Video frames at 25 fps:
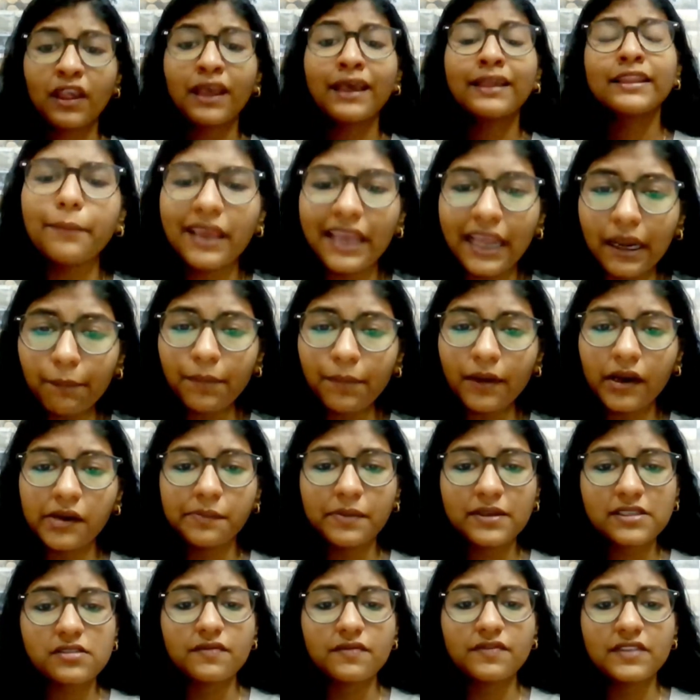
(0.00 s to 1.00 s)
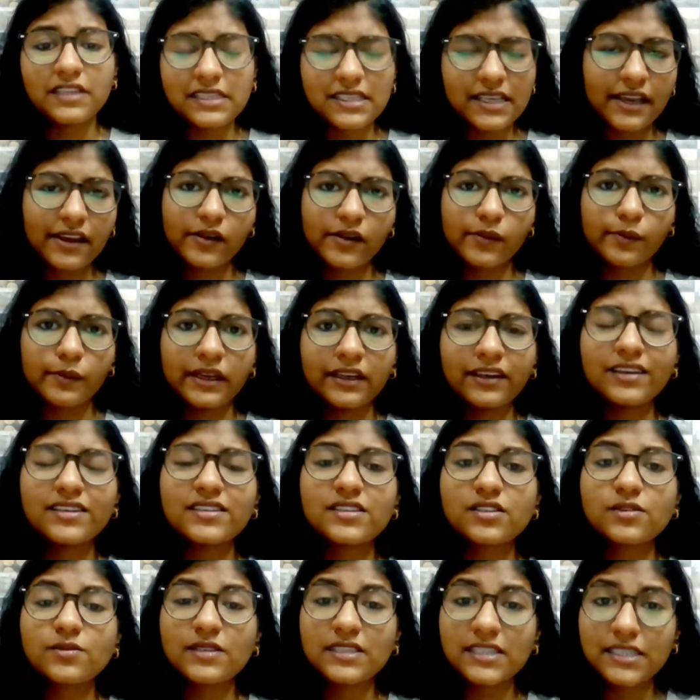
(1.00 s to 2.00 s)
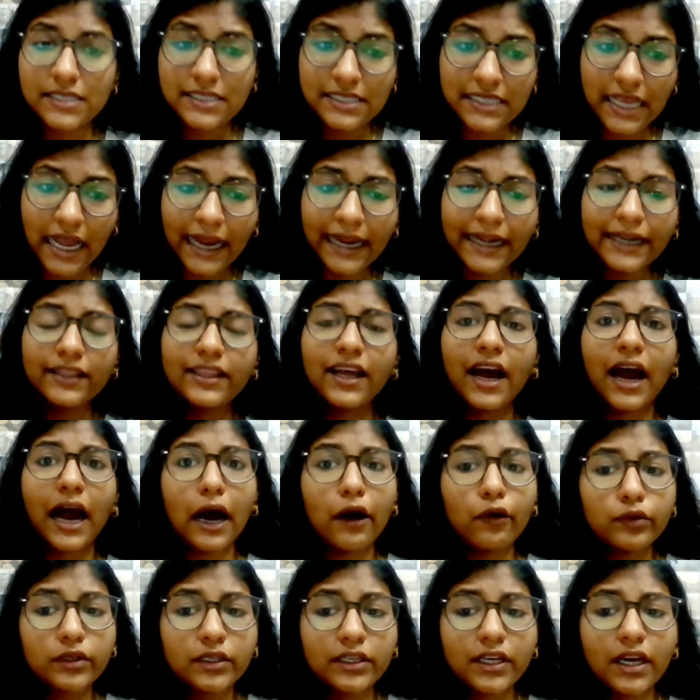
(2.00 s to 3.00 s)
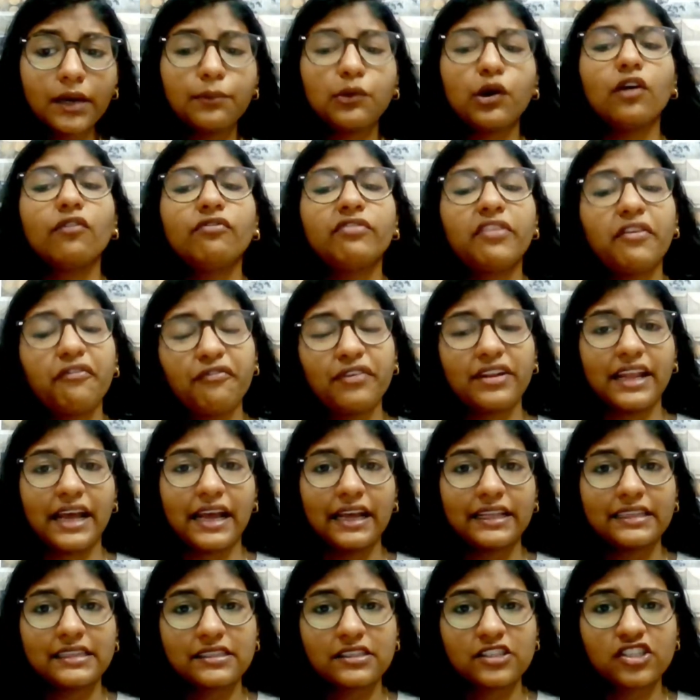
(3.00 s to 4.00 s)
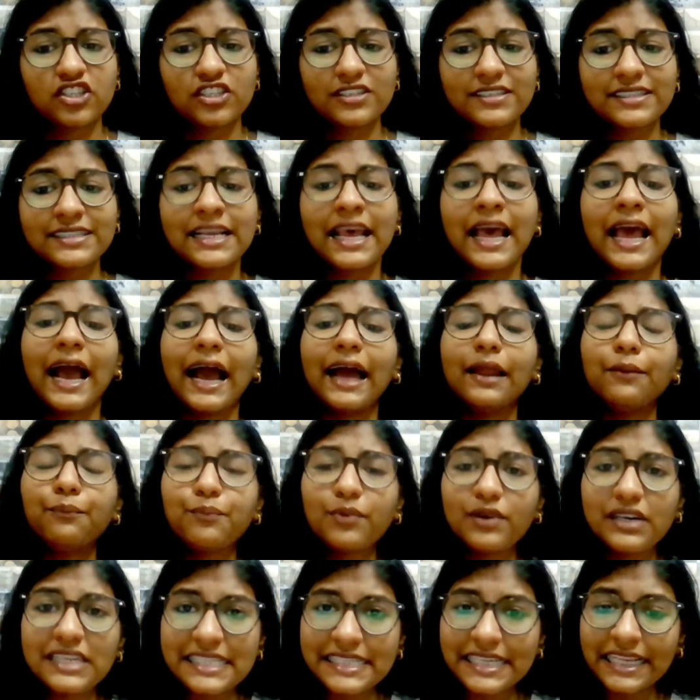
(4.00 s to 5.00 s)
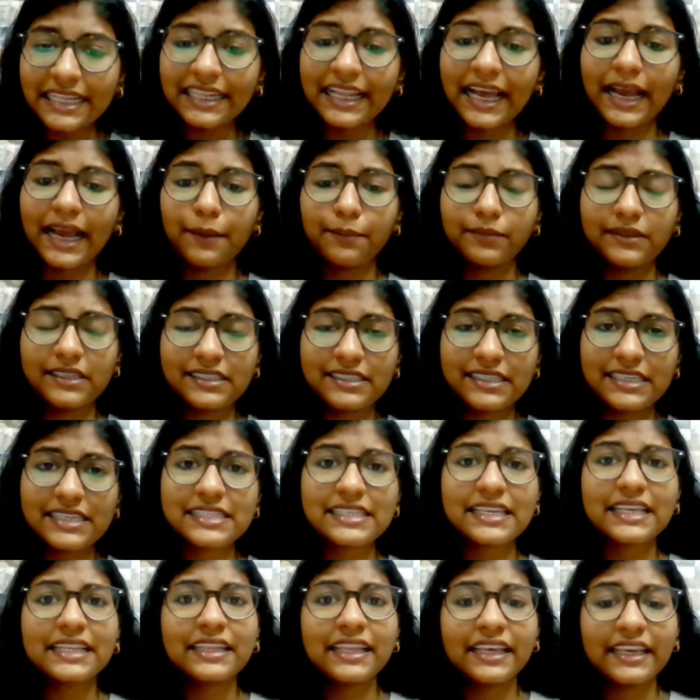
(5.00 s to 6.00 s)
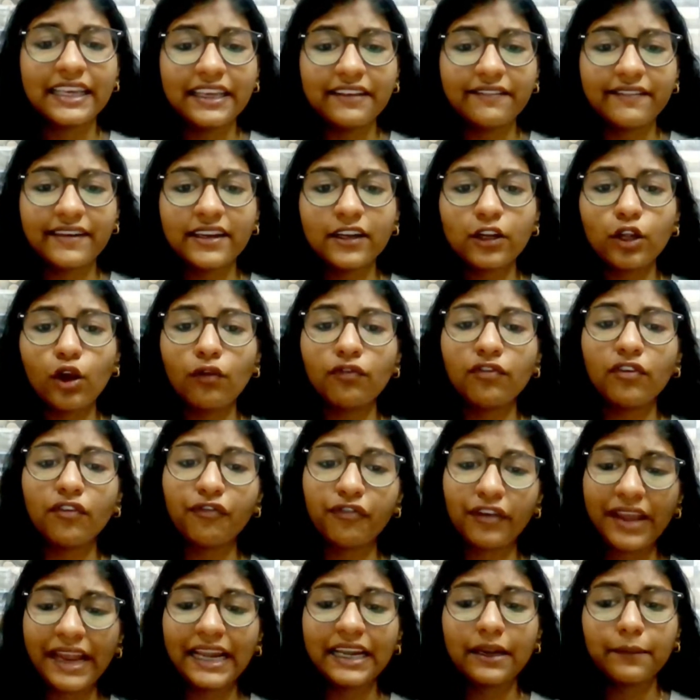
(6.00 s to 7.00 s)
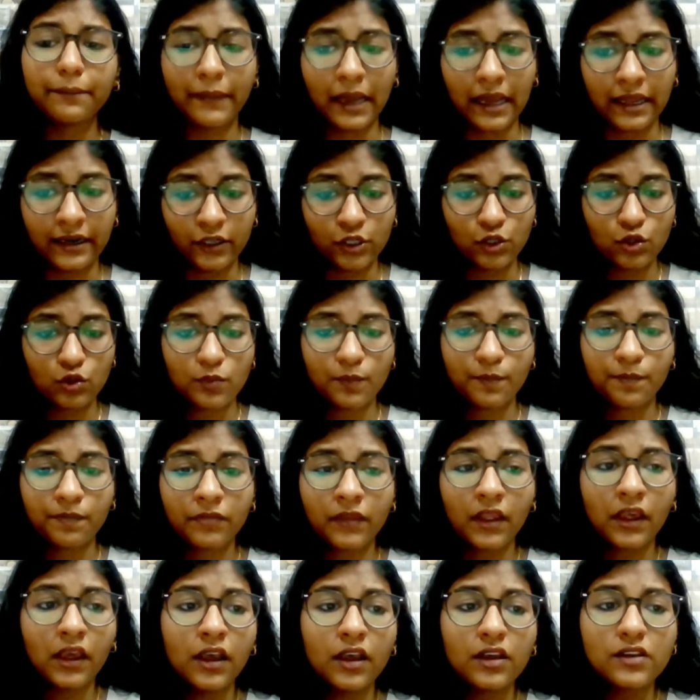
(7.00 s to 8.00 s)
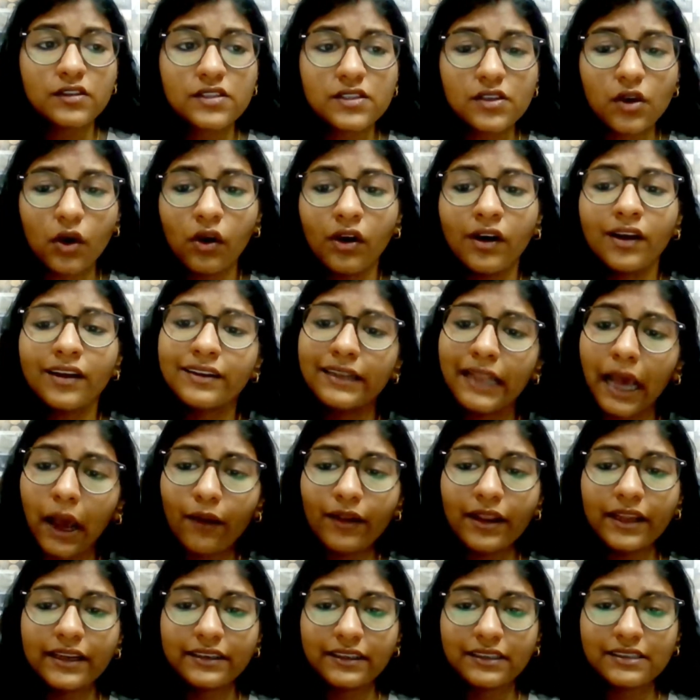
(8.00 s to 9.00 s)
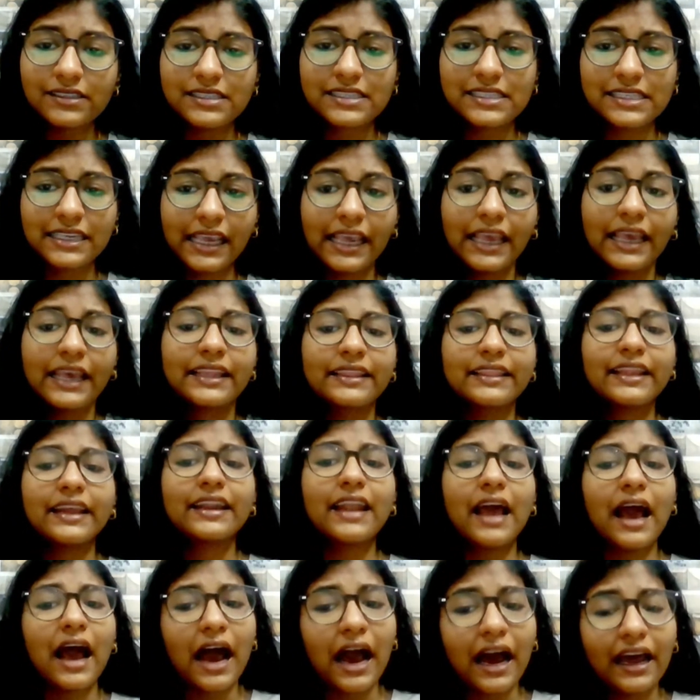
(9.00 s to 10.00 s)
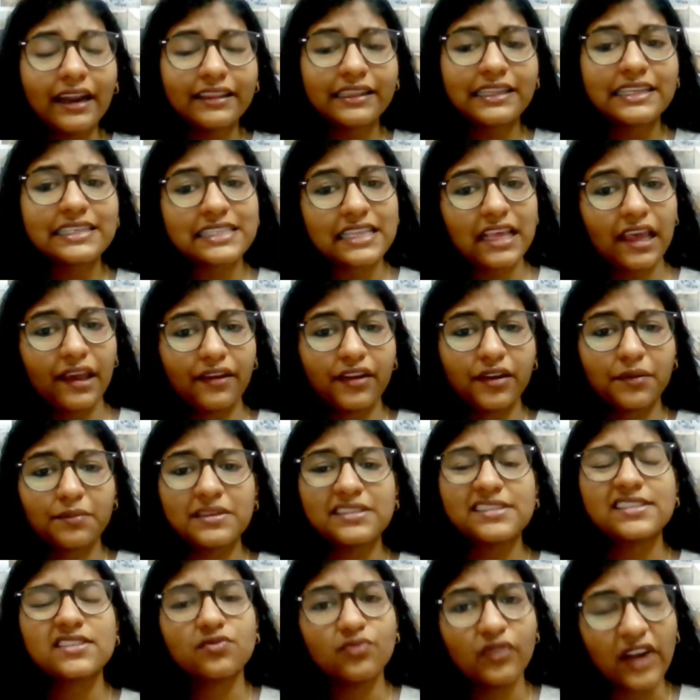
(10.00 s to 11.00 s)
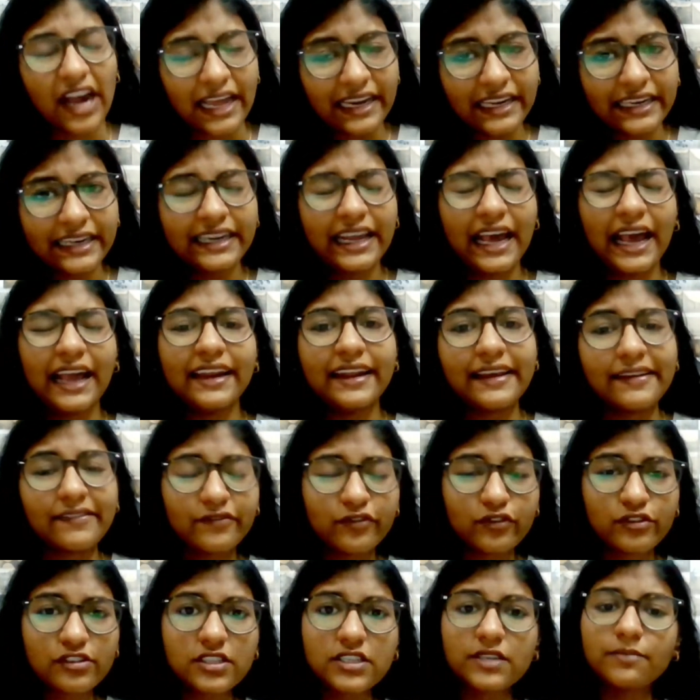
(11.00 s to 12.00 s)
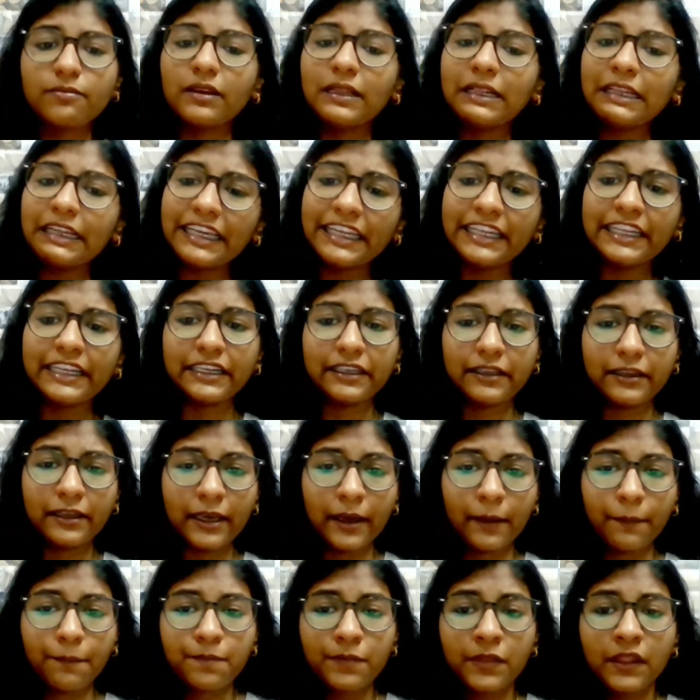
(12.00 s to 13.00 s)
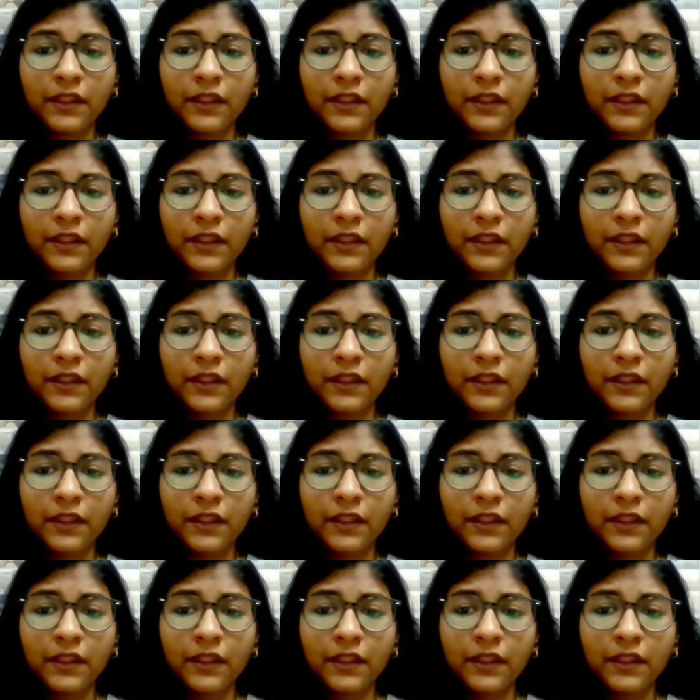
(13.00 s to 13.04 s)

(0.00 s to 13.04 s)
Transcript: The main purpose of this agreement is to decide the outcome of the finances and personal liabilities in the event of a failed marriage. So now let us see that are these agreements valid and enforceable in India.